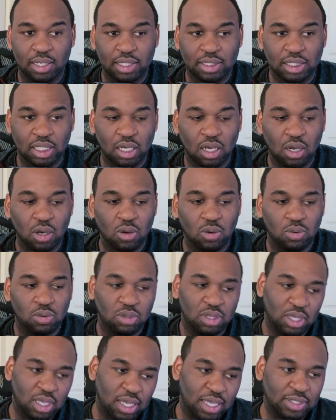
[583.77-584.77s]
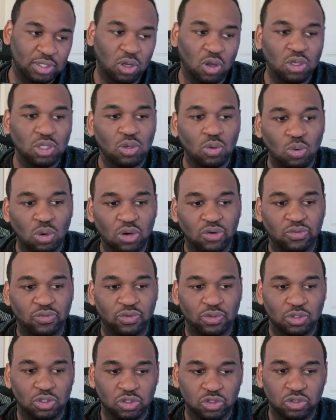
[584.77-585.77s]
They say, oh, it's only
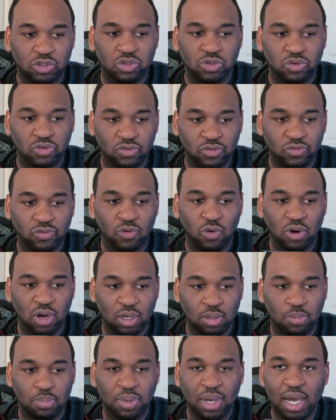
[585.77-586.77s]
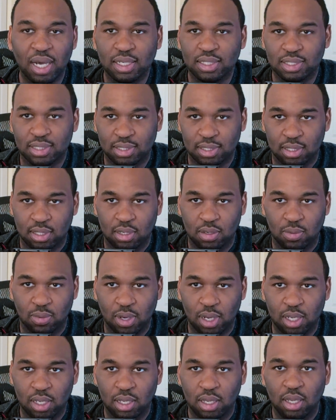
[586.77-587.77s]
worth $400,
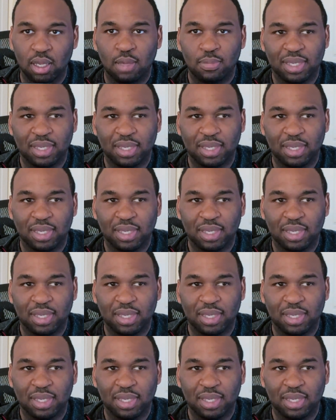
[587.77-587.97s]
right?